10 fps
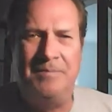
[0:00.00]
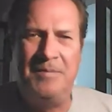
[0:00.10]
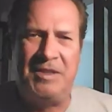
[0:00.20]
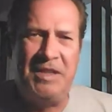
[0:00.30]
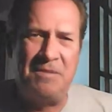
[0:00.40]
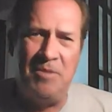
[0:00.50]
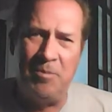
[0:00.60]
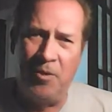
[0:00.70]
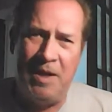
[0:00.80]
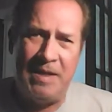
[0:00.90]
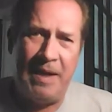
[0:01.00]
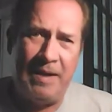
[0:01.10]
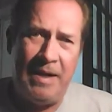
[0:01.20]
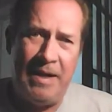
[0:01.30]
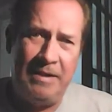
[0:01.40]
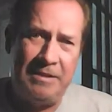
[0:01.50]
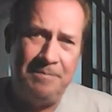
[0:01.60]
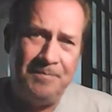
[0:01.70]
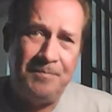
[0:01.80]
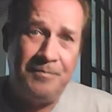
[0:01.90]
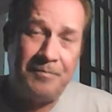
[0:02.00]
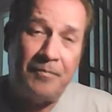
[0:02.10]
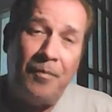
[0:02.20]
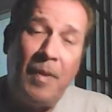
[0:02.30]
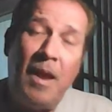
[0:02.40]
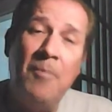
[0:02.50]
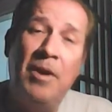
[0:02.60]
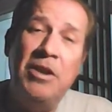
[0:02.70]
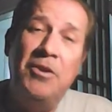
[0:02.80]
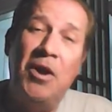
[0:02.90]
sense memory techniques. But you